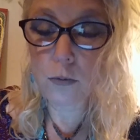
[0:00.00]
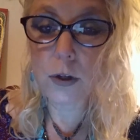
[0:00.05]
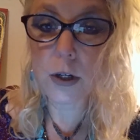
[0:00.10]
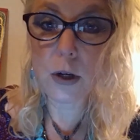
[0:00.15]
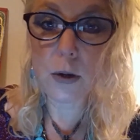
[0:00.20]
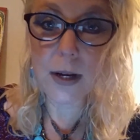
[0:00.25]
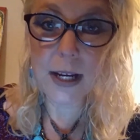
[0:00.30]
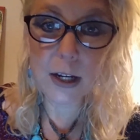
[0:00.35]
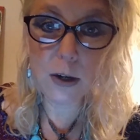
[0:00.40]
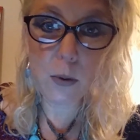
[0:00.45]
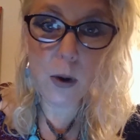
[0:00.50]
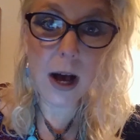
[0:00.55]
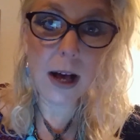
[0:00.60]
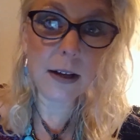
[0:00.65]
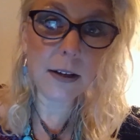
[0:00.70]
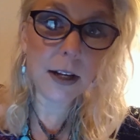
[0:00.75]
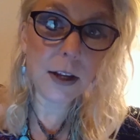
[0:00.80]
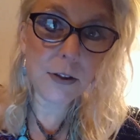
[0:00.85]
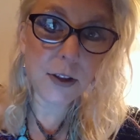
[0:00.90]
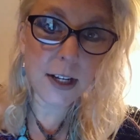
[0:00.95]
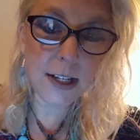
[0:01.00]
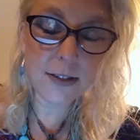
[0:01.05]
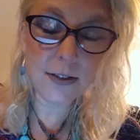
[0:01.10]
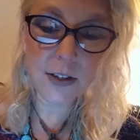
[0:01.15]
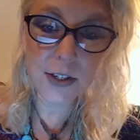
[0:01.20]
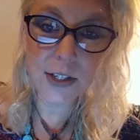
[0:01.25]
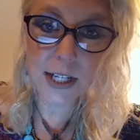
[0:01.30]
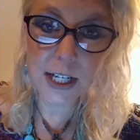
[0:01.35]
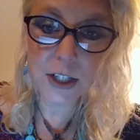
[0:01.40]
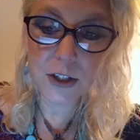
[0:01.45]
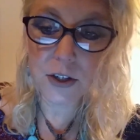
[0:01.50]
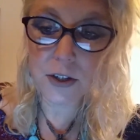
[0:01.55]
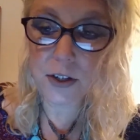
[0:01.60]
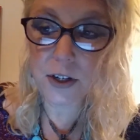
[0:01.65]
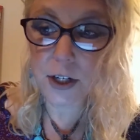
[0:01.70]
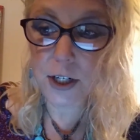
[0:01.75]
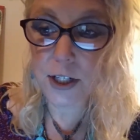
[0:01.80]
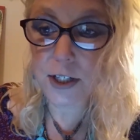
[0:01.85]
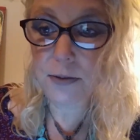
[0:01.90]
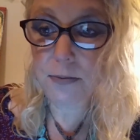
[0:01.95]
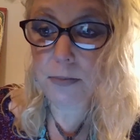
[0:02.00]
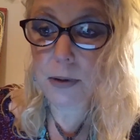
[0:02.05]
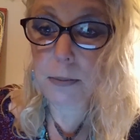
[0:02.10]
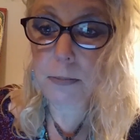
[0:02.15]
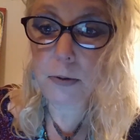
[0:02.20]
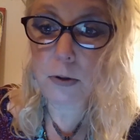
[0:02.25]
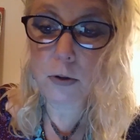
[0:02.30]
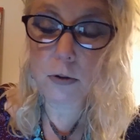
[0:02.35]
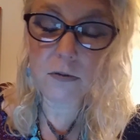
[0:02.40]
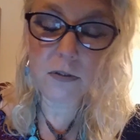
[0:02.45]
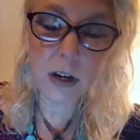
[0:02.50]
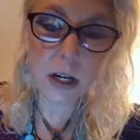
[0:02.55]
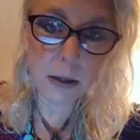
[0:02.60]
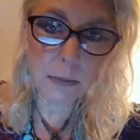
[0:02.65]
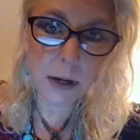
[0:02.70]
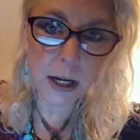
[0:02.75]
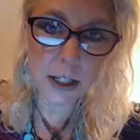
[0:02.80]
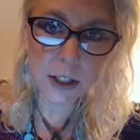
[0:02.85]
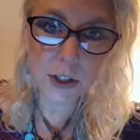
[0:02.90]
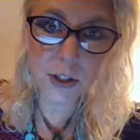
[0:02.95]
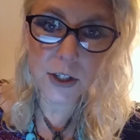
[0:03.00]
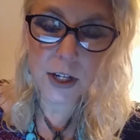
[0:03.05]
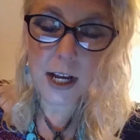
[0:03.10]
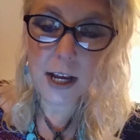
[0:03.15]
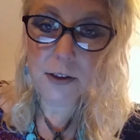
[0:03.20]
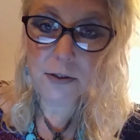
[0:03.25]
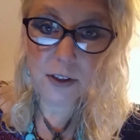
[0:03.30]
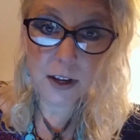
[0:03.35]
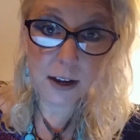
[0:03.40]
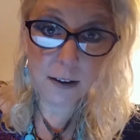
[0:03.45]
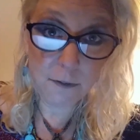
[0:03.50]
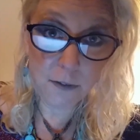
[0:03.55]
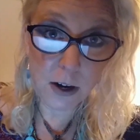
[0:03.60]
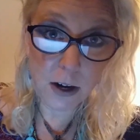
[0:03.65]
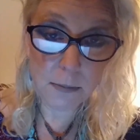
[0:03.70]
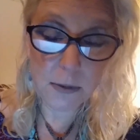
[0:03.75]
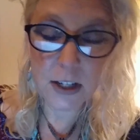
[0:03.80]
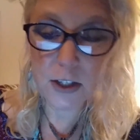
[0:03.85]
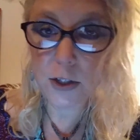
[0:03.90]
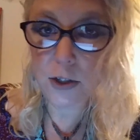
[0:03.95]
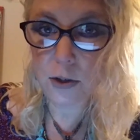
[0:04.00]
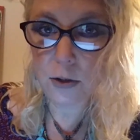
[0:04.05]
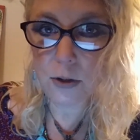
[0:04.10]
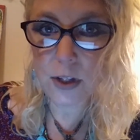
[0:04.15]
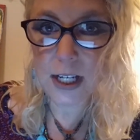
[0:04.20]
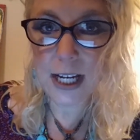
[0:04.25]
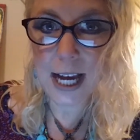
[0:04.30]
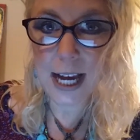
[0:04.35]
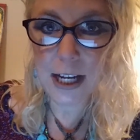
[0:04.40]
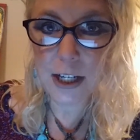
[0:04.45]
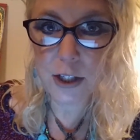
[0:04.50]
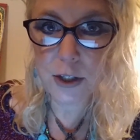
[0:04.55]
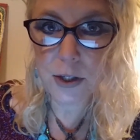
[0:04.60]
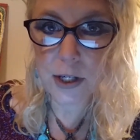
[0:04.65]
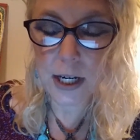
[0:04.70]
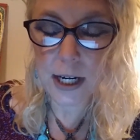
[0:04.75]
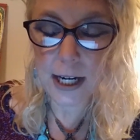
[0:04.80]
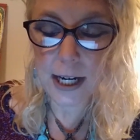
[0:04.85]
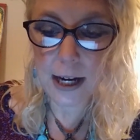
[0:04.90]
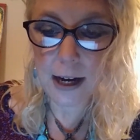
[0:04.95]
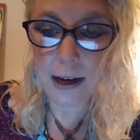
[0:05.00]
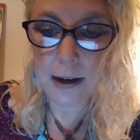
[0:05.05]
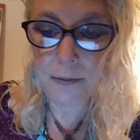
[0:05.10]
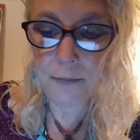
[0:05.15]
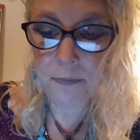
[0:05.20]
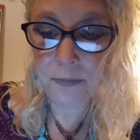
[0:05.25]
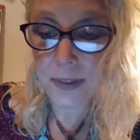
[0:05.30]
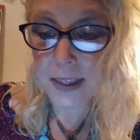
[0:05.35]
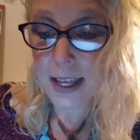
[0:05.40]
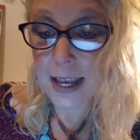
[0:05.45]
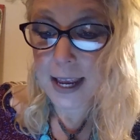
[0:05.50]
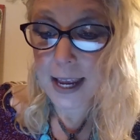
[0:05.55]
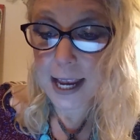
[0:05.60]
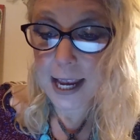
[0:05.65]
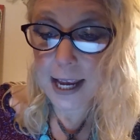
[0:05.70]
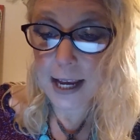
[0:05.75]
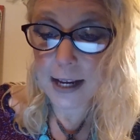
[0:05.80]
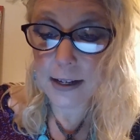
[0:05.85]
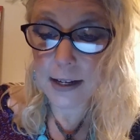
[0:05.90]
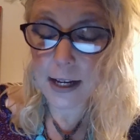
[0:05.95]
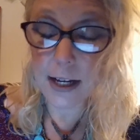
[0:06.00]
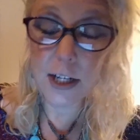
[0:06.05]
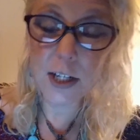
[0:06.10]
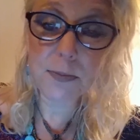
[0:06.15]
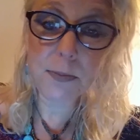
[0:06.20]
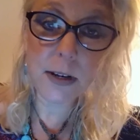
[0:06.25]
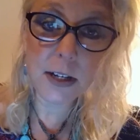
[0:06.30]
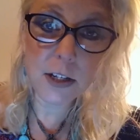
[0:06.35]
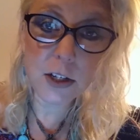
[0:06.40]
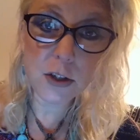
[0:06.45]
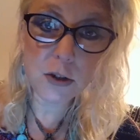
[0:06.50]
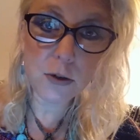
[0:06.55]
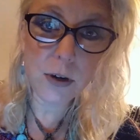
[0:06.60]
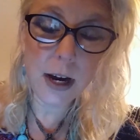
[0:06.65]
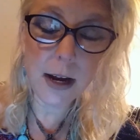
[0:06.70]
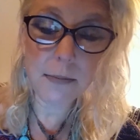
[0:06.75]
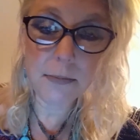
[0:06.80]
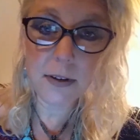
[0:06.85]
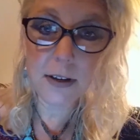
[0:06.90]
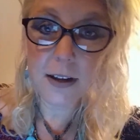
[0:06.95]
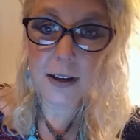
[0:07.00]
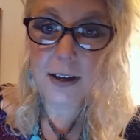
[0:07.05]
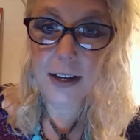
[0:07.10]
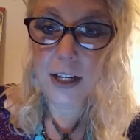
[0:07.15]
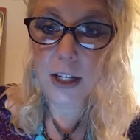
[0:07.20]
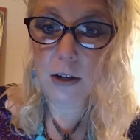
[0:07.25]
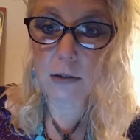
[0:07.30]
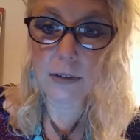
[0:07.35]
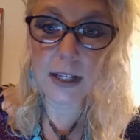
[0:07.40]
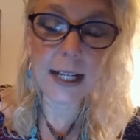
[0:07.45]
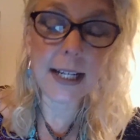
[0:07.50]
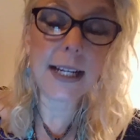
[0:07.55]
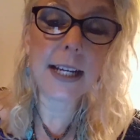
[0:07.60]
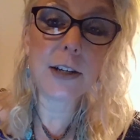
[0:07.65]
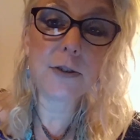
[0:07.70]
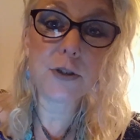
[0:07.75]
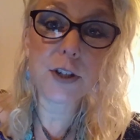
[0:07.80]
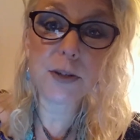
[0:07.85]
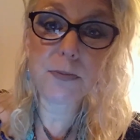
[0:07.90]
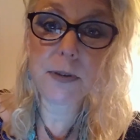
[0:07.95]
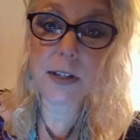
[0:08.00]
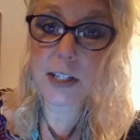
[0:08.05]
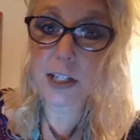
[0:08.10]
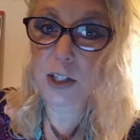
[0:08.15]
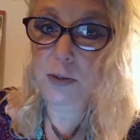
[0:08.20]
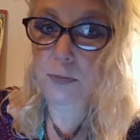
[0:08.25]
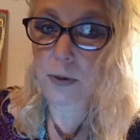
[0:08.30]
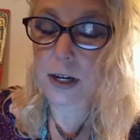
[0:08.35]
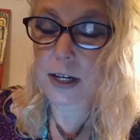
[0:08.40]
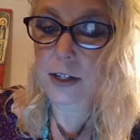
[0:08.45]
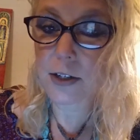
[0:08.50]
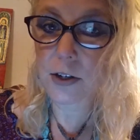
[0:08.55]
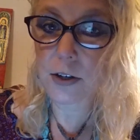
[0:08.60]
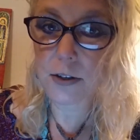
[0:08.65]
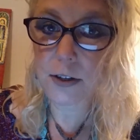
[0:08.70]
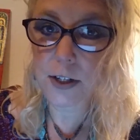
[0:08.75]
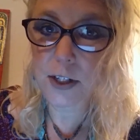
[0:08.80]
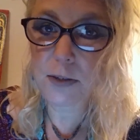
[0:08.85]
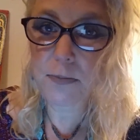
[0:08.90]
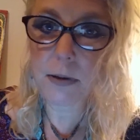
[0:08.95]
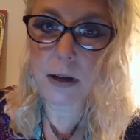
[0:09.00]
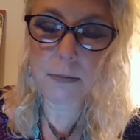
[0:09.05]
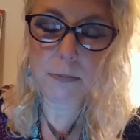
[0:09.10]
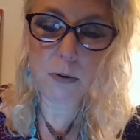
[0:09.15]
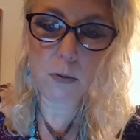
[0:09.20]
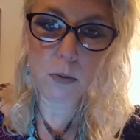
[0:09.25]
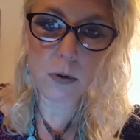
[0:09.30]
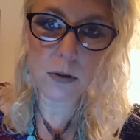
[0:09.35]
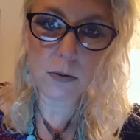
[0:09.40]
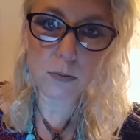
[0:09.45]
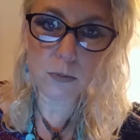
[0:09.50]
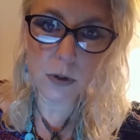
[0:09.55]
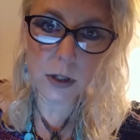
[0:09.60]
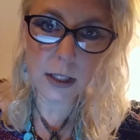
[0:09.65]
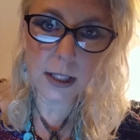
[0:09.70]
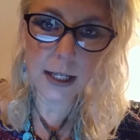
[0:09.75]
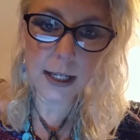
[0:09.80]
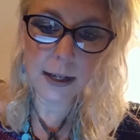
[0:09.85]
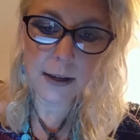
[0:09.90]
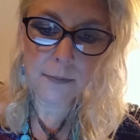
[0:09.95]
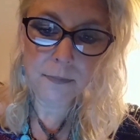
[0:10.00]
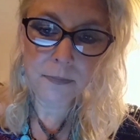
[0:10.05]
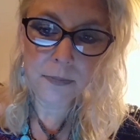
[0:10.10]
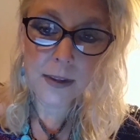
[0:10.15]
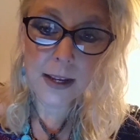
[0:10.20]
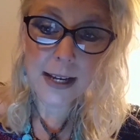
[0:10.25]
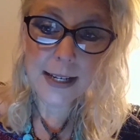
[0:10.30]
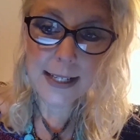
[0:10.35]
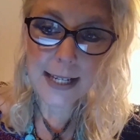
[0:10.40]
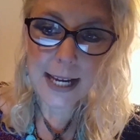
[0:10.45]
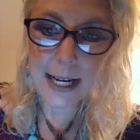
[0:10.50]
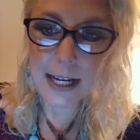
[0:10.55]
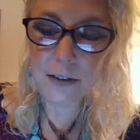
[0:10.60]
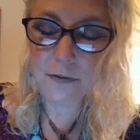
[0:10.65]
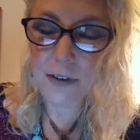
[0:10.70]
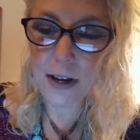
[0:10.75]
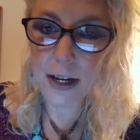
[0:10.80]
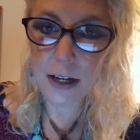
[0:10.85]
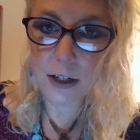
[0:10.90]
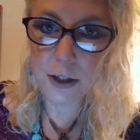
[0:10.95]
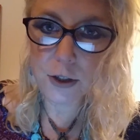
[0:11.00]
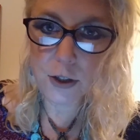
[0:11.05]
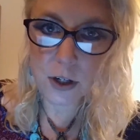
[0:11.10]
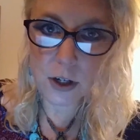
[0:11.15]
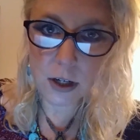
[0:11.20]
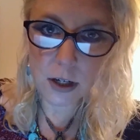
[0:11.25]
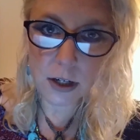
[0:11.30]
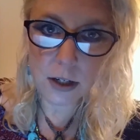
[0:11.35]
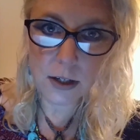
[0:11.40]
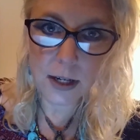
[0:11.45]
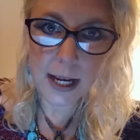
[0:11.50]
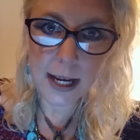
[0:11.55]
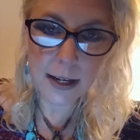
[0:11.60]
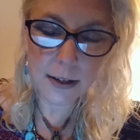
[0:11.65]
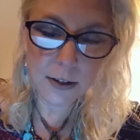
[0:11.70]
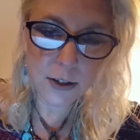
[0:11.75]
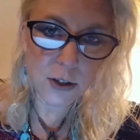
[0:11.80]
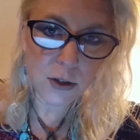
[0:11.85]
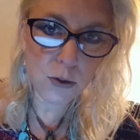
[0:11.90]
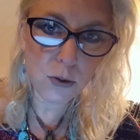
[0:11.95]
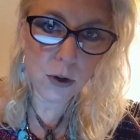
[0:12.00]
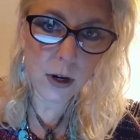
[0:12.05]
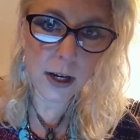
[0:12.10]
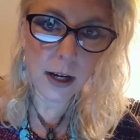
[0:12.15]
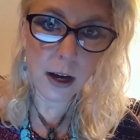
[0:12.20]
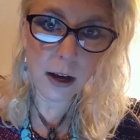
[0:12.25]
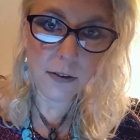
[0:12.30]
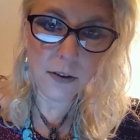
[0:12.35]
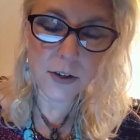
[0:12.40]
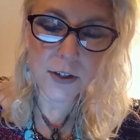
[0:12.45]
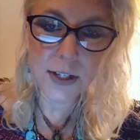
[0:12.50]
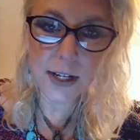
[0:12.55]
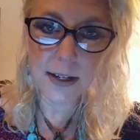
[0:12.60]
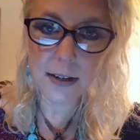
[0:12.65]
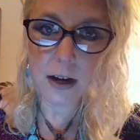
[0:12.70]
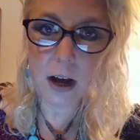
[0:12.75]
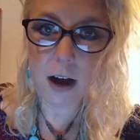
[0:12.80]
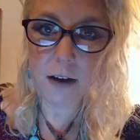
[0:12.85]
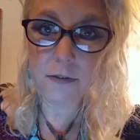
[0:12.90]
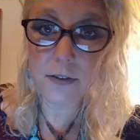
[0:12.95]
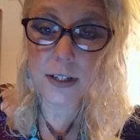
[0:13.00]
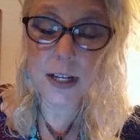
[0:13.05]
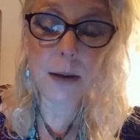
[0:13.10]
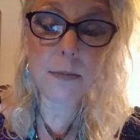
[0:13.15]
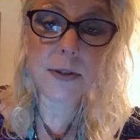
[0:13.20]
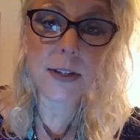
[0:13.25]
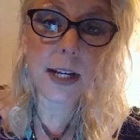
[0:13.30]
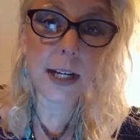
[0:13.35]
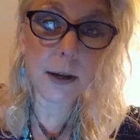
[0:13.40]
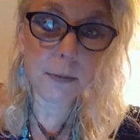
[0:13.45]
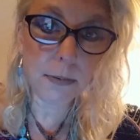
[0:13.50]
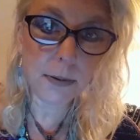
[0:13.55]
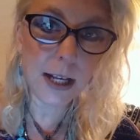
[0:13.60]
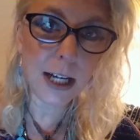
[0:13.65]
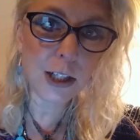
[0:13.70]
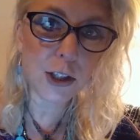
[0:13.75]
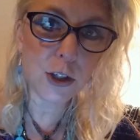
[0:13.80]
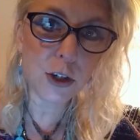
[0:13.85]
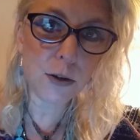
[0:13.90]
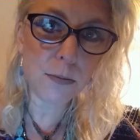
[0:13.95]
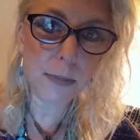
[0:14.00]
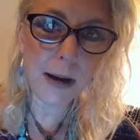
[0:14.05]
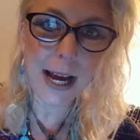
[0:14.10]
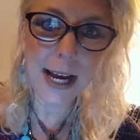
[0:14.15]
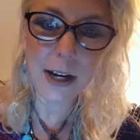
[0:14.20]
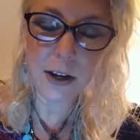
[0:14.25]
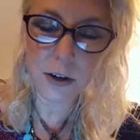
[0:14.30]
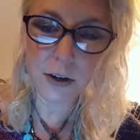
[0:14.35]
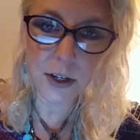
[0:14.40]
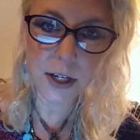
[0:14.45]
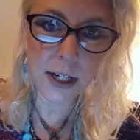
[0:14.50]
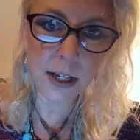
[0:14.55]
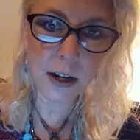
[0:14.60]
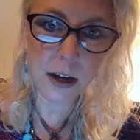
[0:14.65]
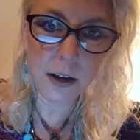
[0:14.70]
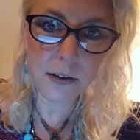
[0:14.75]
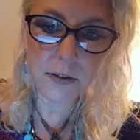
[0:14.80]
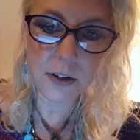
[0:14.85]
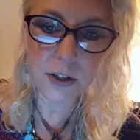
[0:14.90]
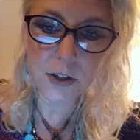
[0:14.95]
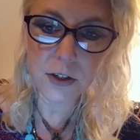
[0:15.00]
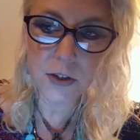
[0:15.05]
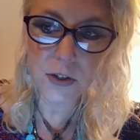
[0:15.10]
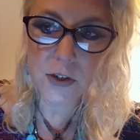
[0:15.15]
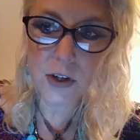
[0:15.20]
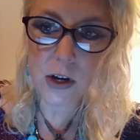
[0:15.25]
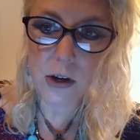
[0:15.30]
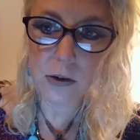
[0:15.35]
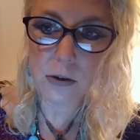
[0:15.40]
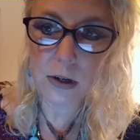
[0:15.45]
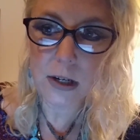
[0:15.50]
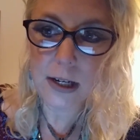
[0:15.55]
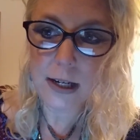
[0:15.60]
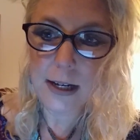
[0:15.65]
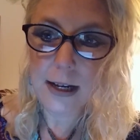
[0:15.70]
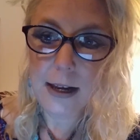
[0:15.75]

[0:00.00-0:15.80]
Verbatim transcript: you know, equality, things of this nature. There's people who very much think very much to the contrary. Um, and it has been described, you know, like an interspecies predator. These people will really take advantage, hurt, and destroy others, and oftentimes take a pleasure by hurting others. So,